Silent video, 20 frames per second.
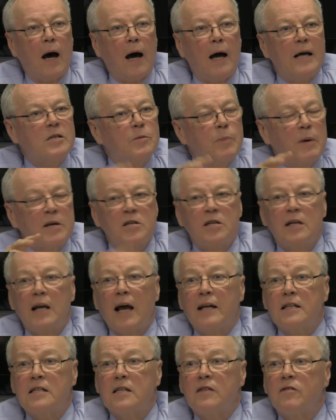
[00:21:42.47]
especially
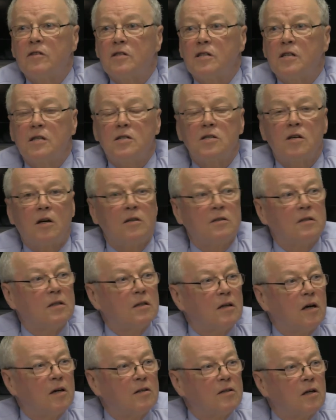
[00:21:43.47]
activities on
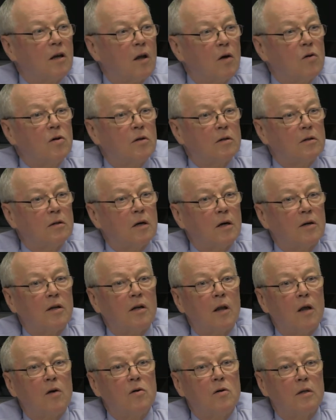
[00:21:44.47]
a
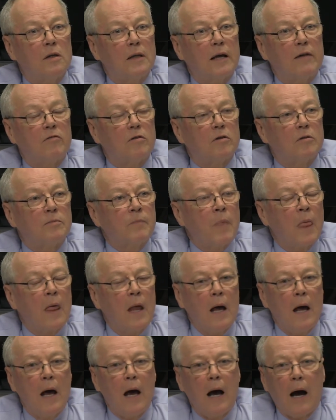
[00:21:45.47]
local
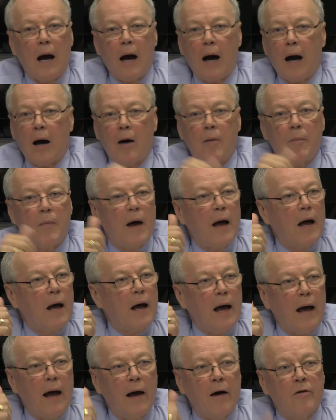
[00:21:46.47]
level.
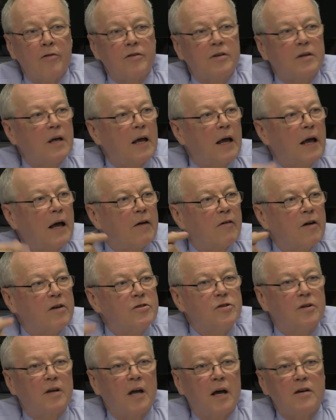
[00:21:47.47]
Healthcare,
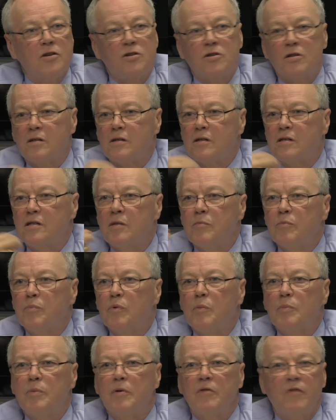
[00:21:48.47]
education,
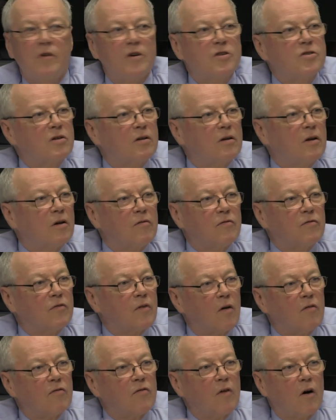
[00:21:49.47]
simple provision of
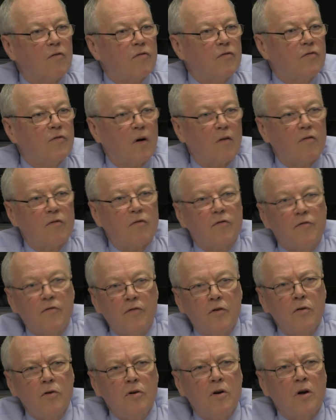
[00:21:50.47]

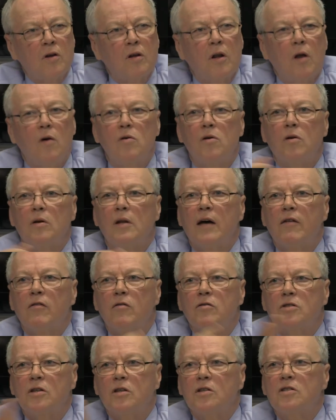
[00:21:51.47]
food on local
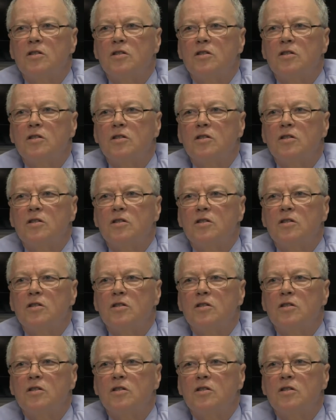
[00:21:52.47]
levels,